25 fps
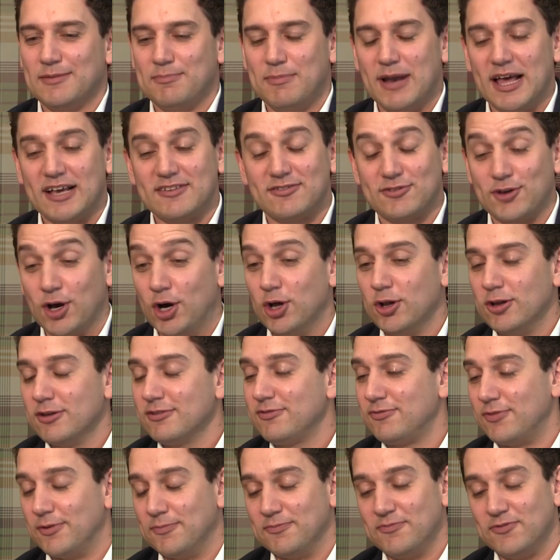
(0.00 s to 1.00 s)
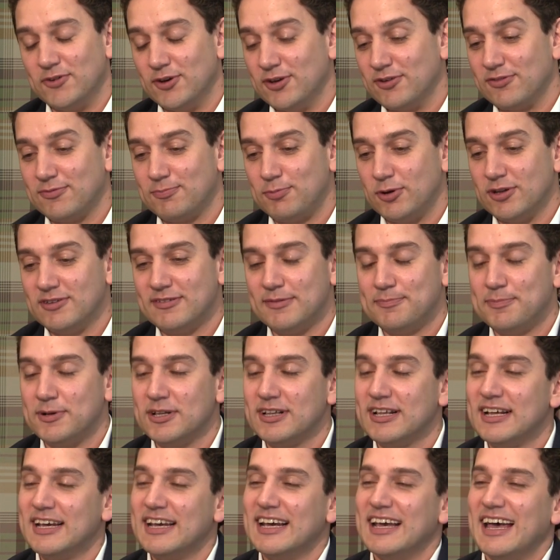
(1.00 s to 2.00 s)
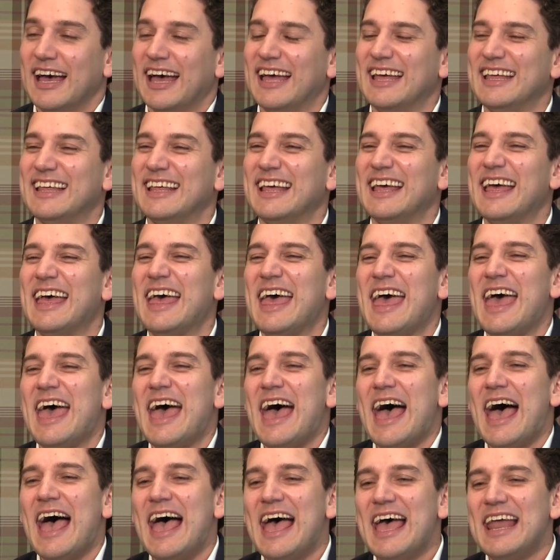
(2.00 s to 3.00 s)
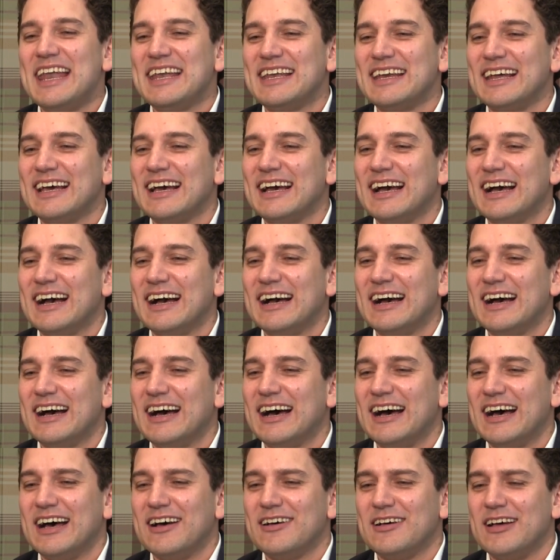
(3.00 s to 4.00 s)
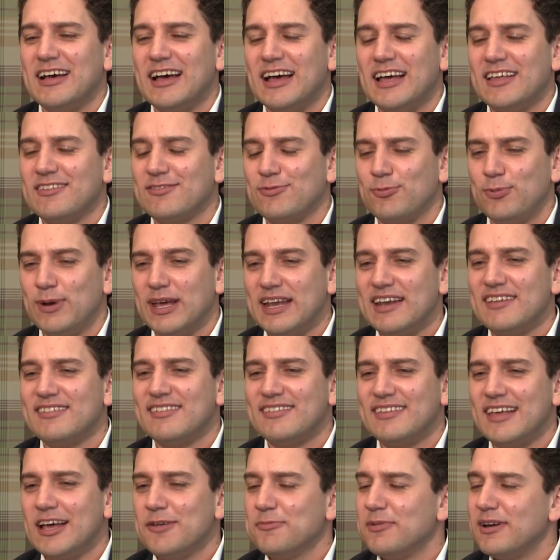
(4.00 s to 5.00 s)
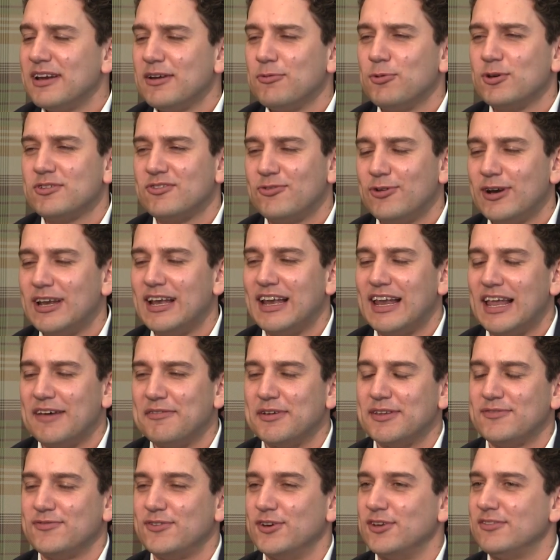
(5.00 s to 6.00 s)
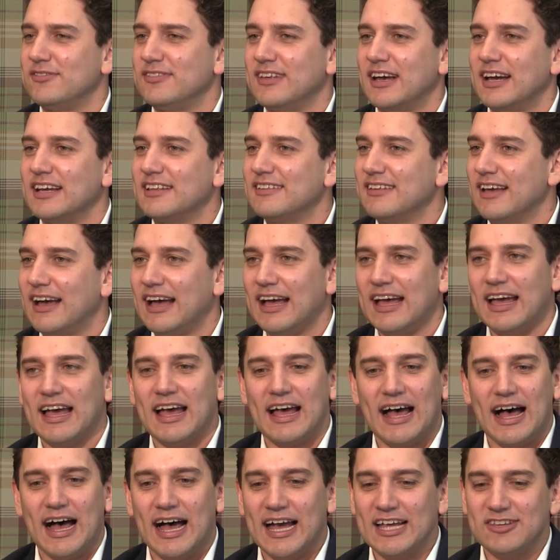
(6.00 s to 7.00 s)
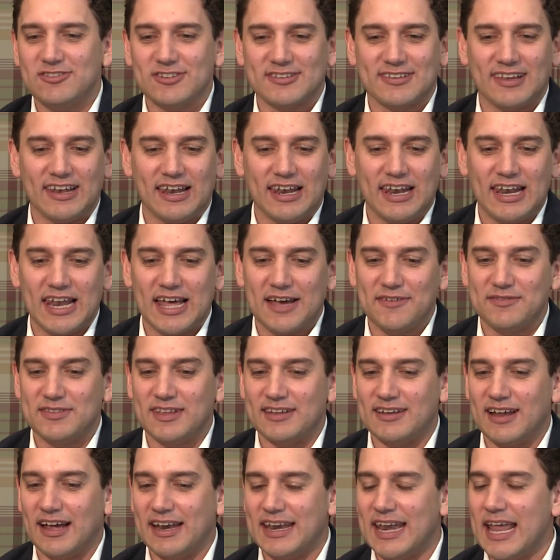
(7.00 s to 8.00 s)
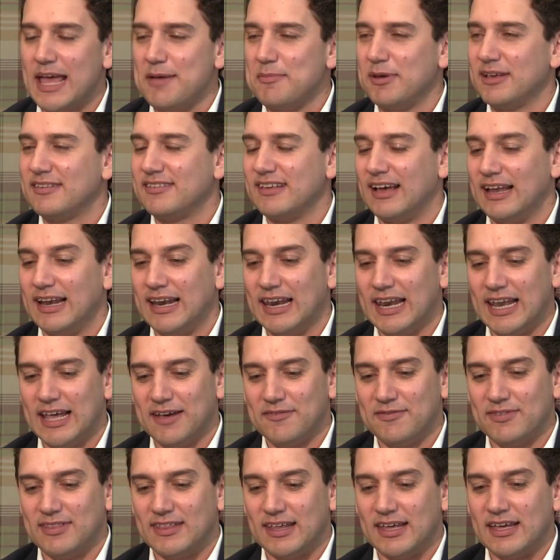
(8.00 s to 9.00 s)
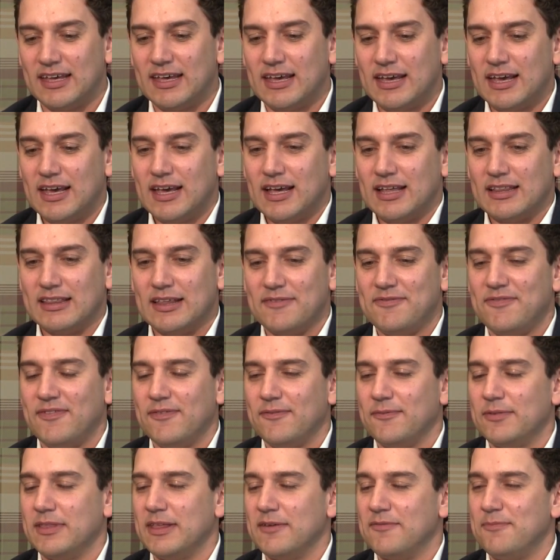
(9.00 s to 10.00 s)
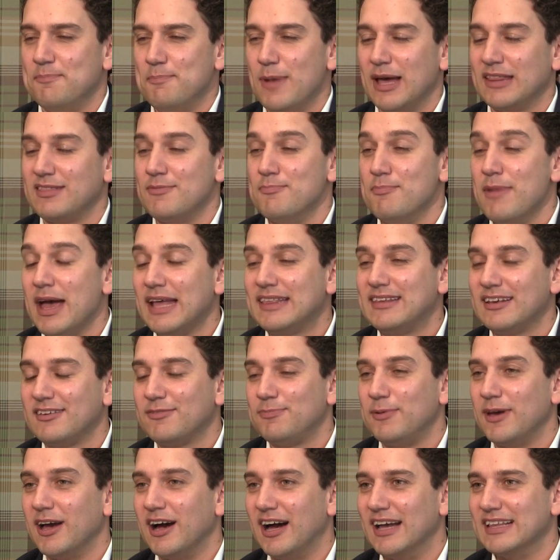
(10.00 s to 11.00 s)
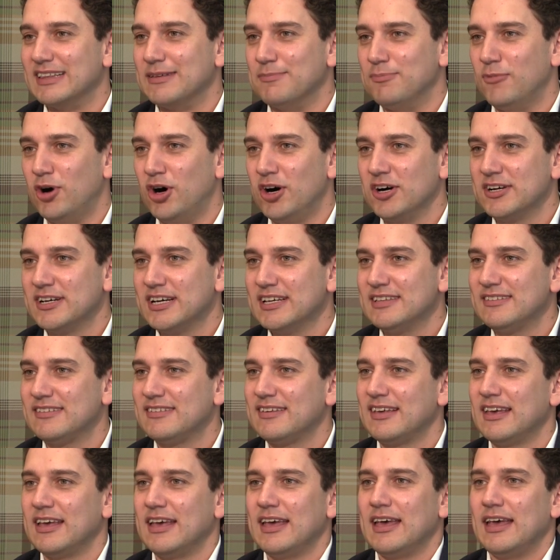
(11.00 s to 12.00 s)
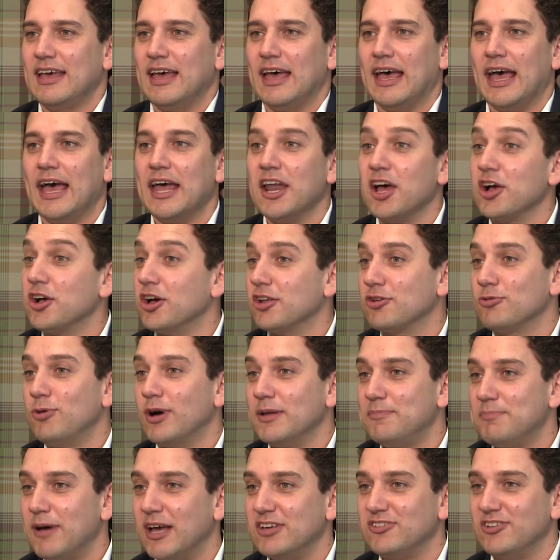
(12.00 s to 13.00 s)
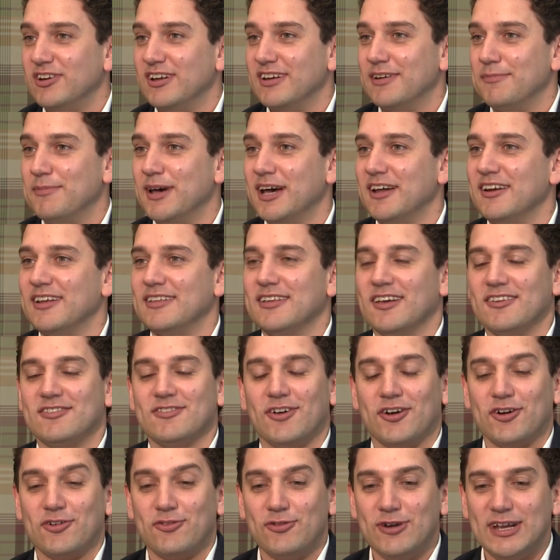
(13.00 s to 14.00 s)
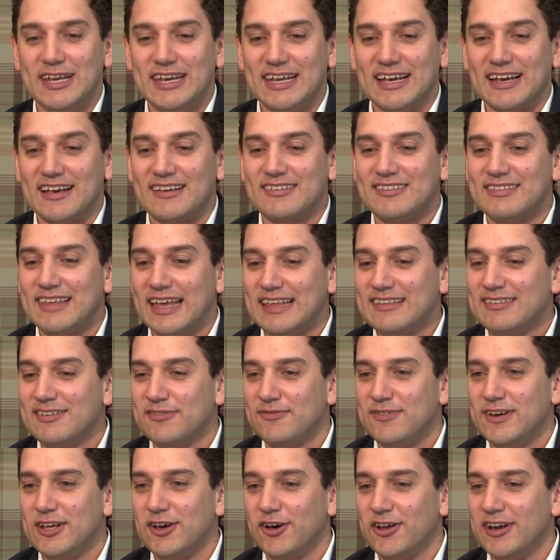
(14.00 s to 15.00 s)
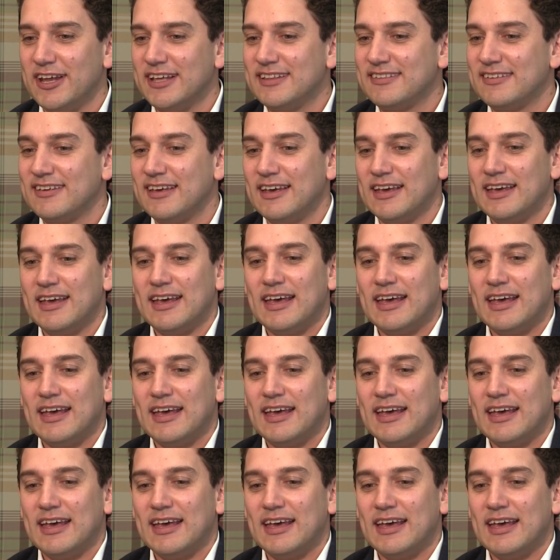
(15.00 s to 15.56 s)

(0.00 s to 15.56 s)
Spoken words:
Black-Scholes from first principle. And as weird as it sounds, but it was really love at first sight. I just loved the dynamics. I loved the mathematics behind the markets. And I got quite passionate about it. I started reading extensively on it.